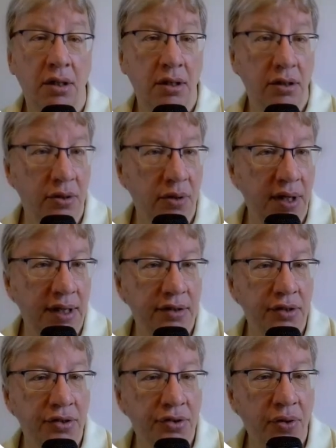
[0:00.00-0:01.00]
So it's
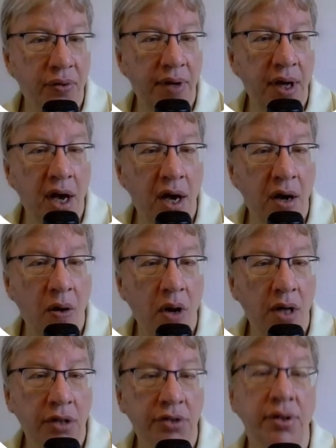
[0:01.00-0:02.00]
a story
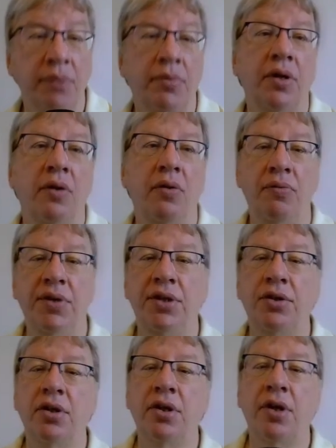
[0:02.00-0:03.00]
how summer
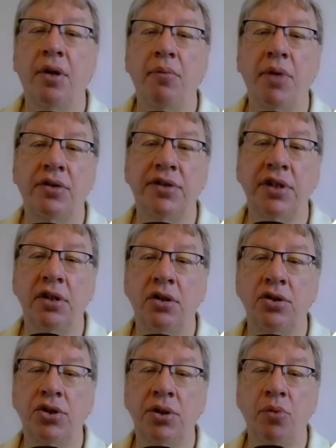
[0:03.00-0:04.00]
returned among the
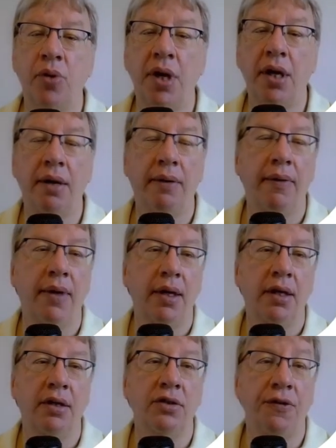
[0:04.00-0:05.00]
Ojibwe. The